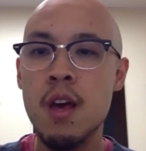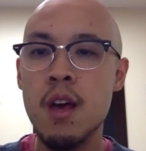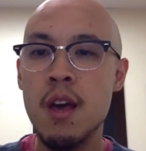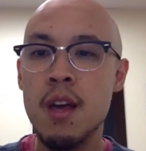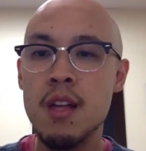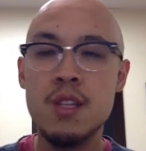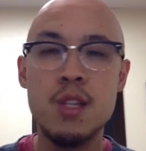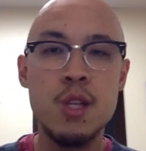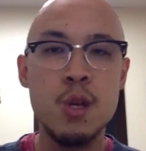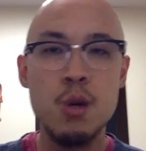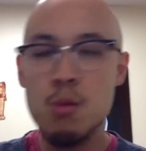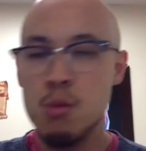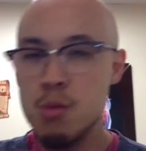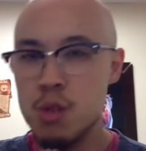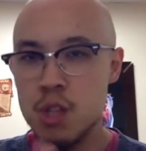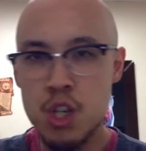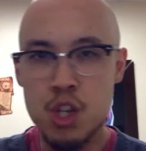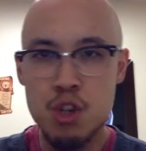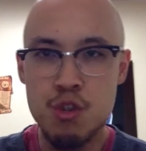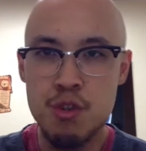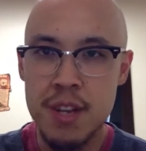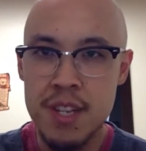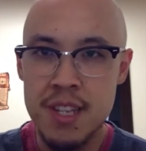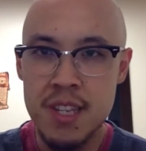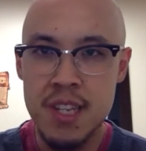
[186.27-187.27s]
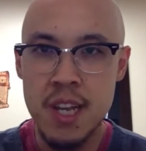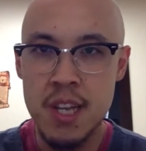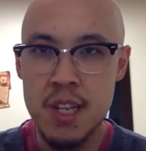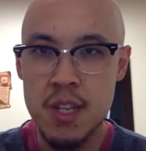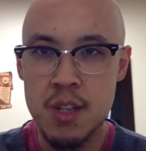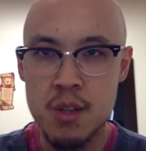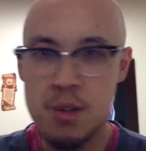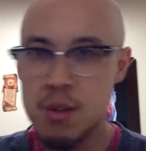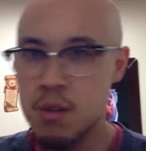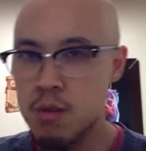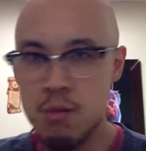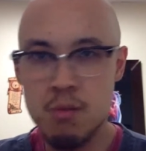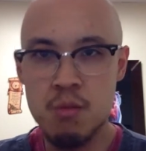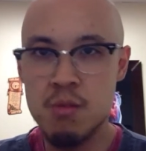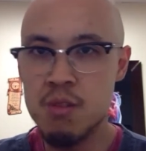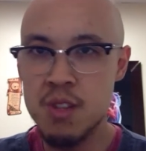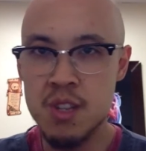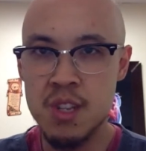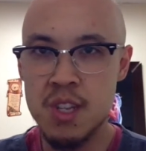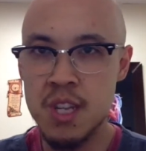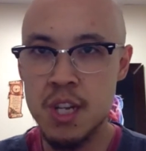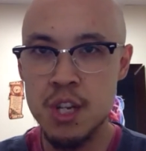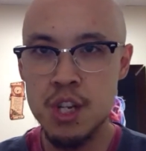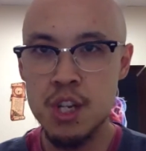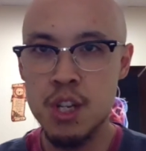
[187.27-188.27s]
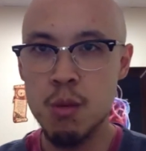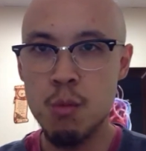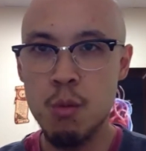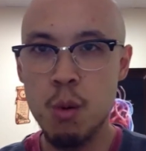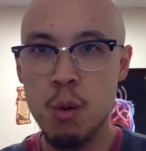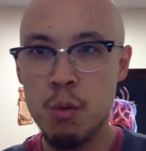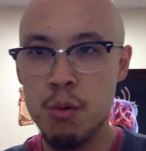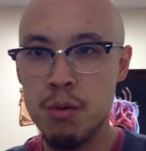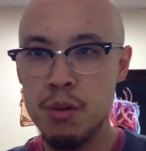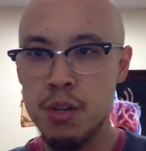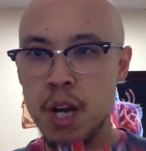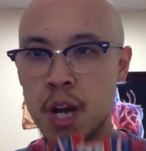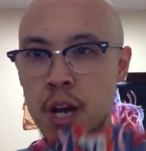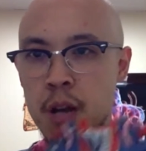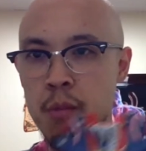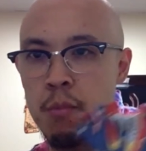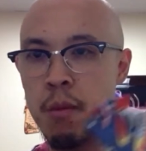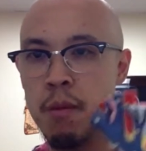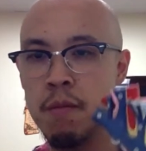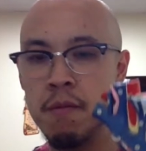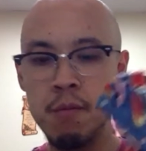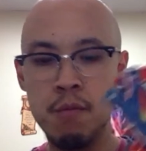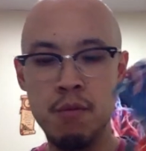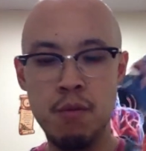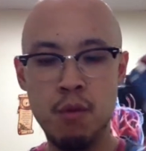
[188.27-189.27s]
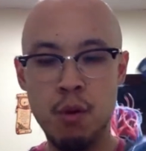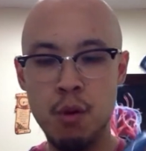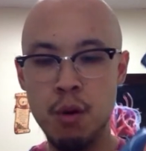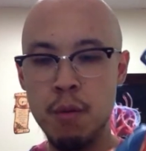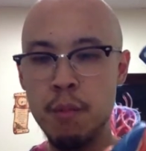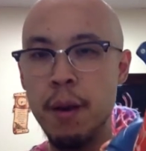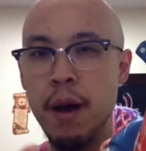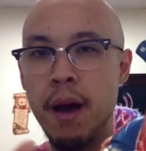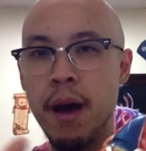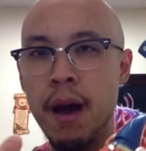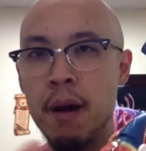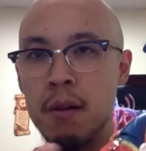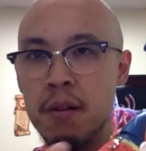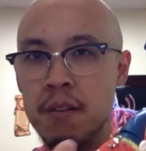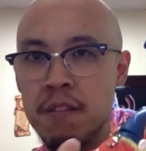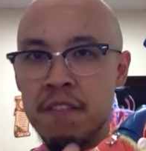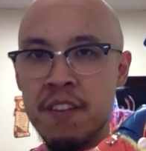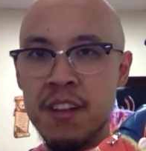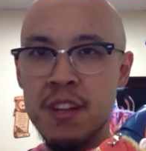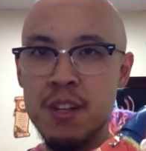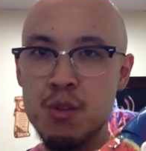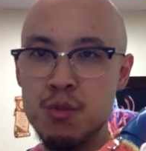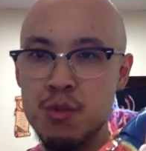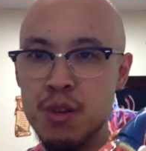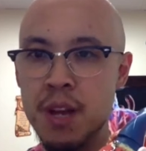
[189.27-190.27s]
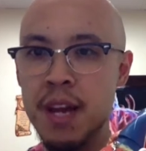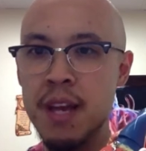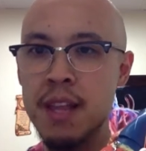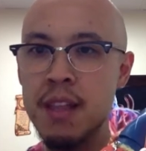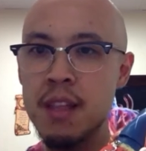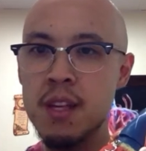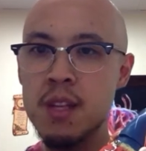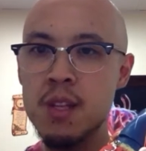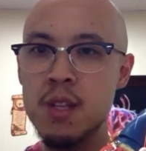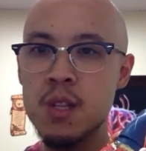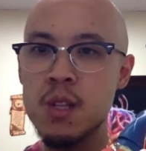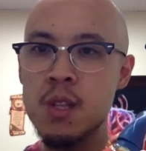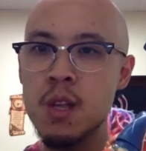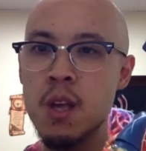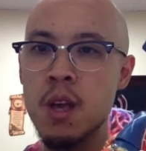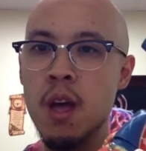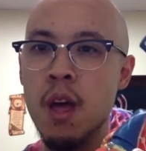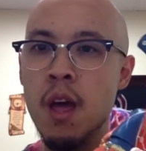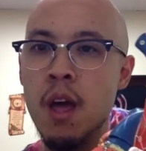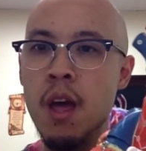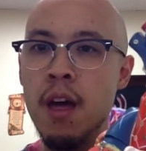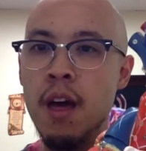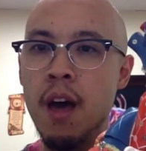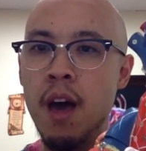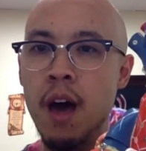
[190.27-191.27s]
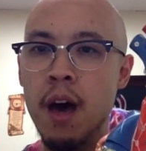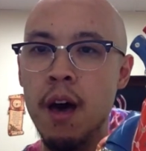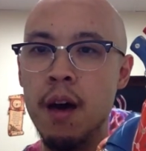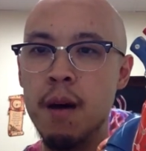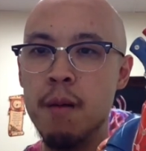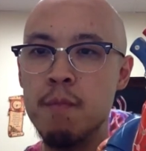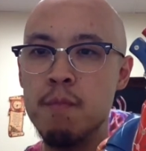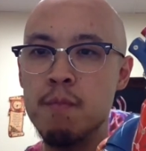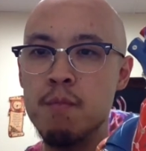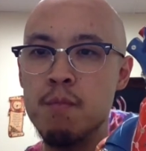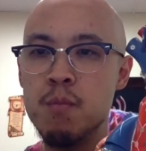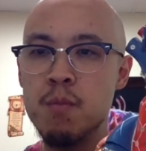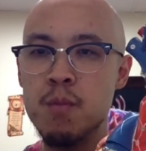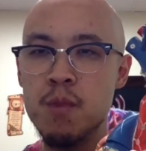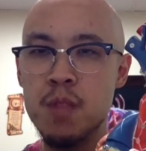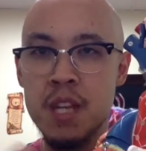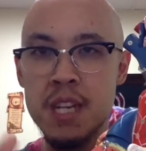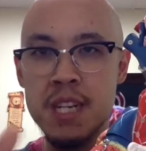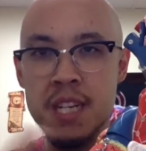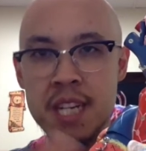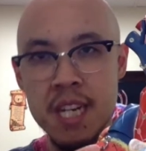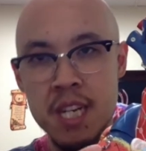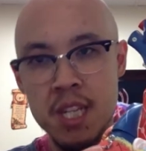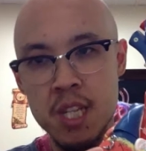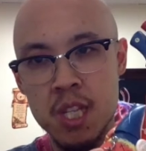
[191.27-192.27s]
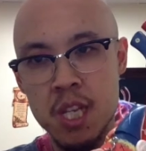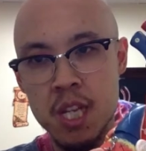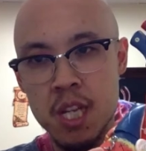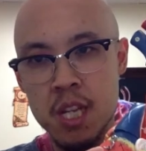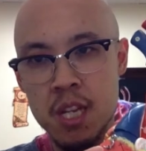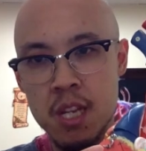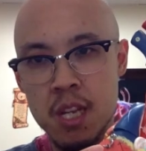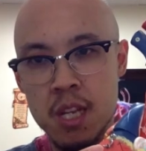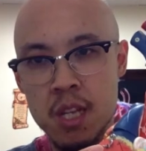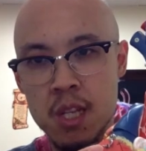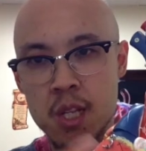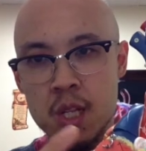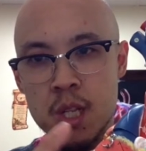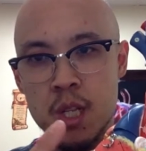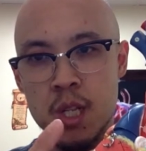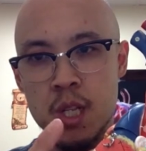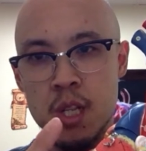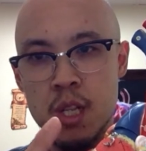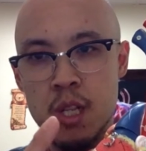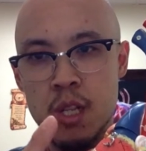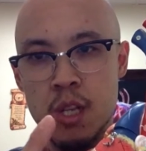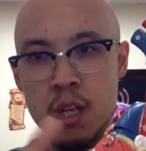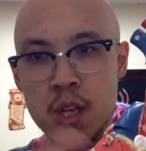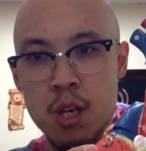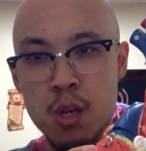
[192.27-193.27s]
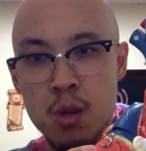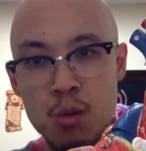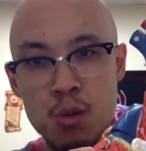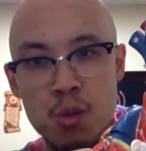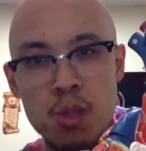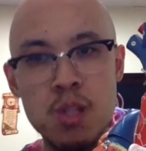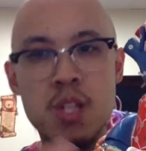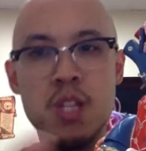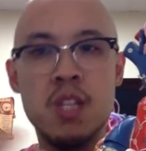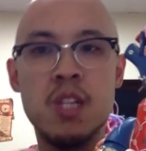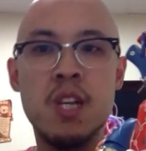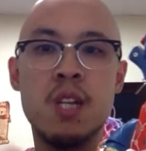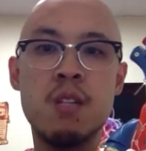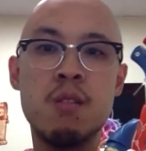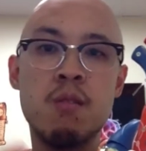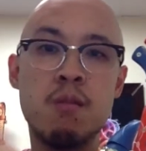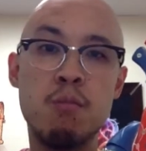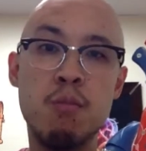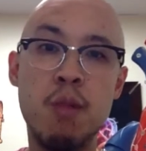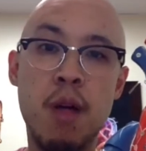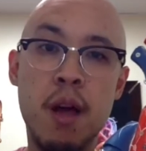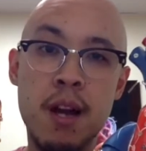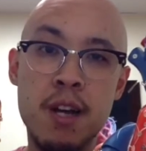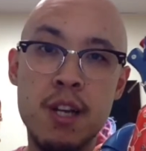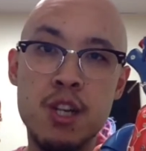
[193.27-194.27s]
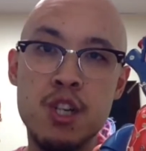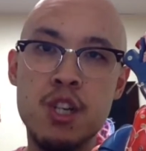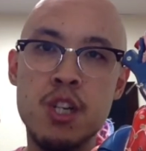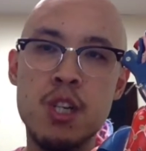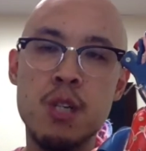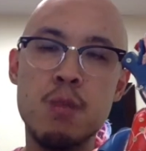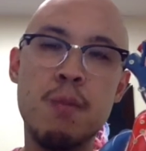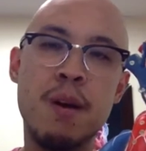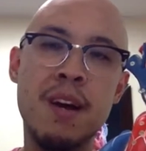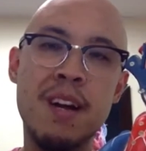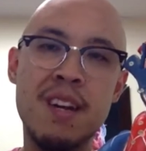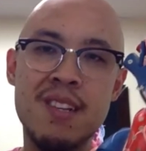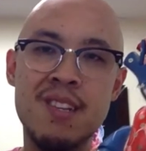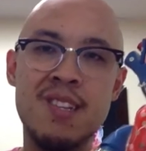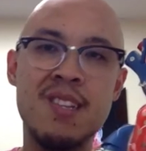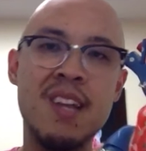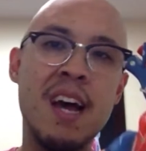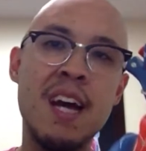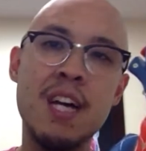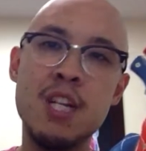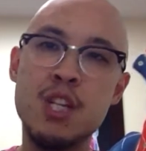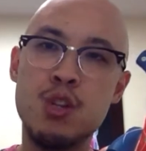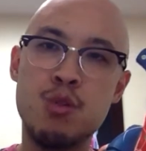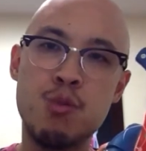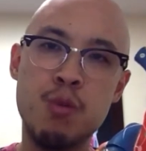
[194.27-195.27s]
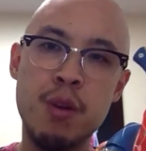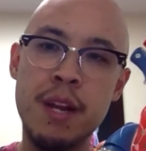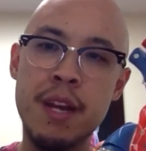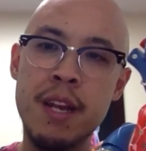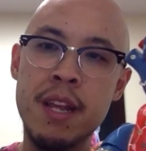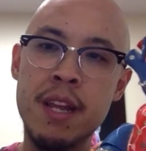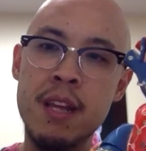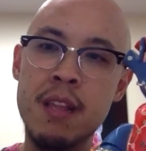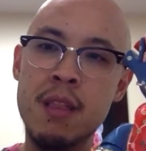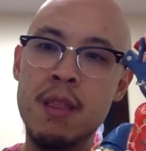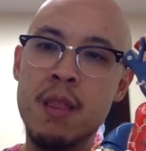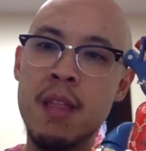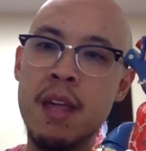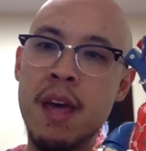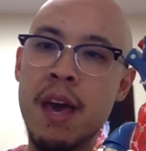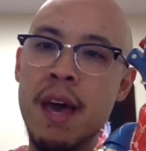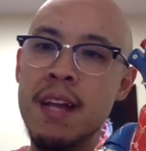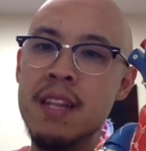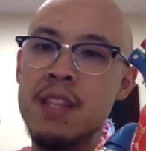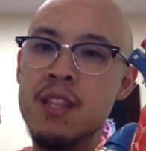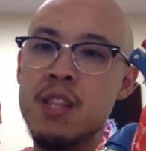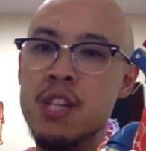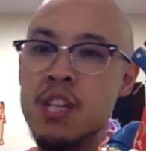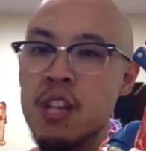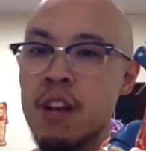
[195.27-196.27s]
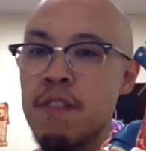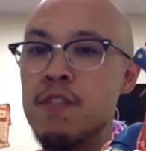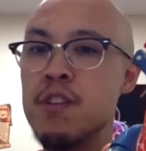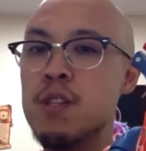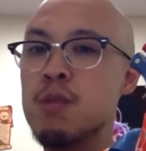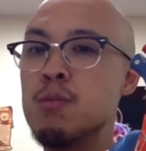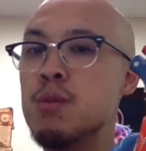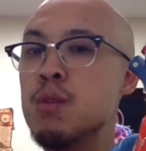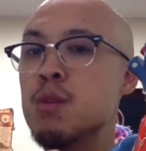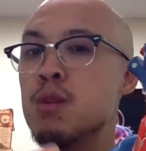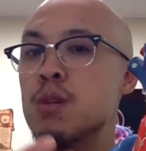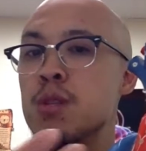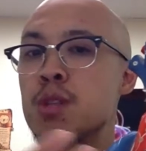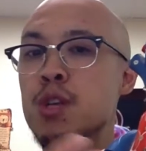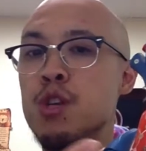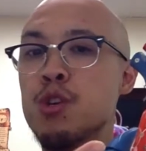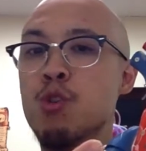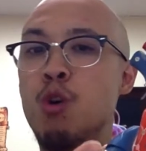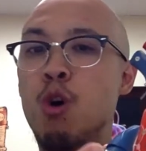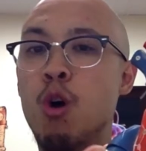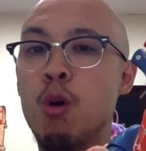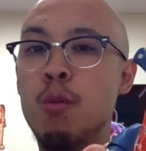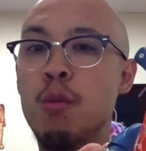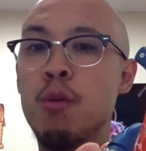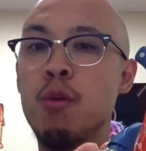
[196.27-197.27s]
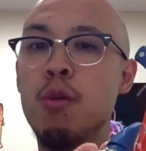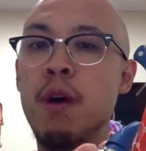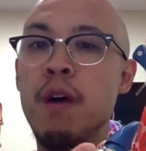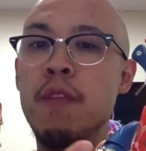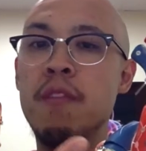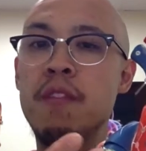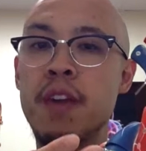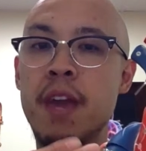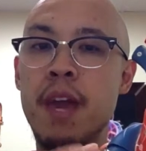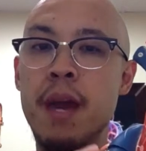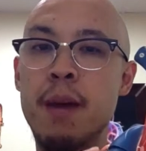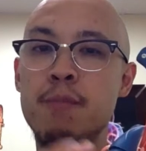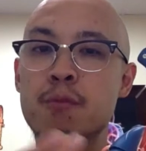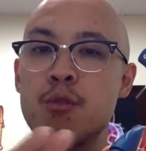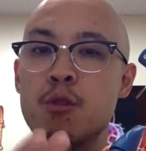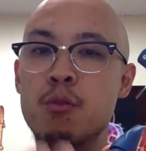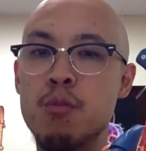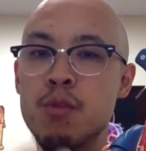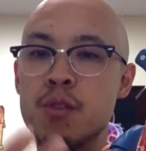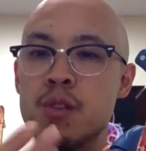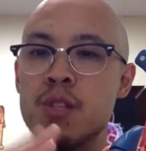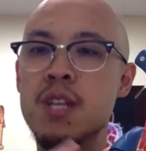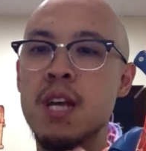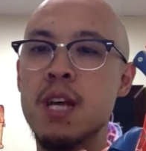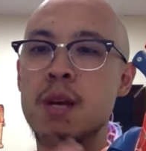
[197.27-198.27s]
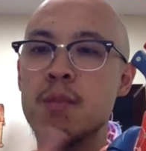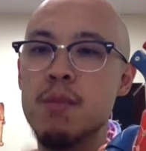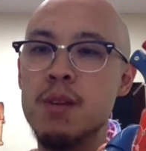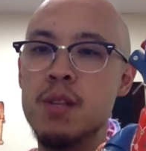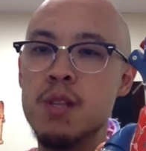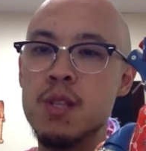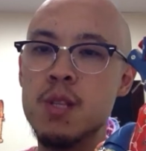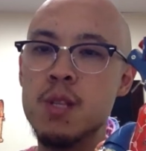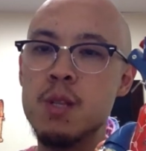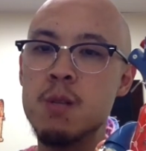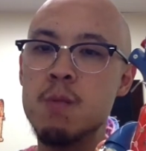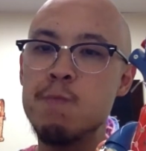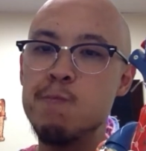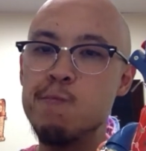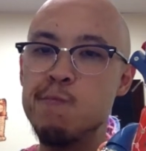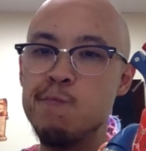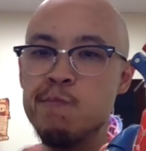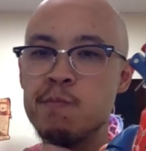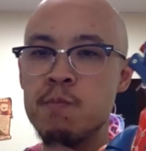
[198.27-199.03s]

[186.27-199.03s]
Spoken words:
And so the stress test is essentially what we were talking about before, about how it vasodilates. The adenosine is used to test for blockages by exaggerating the difference between the normal and the abnormal segments.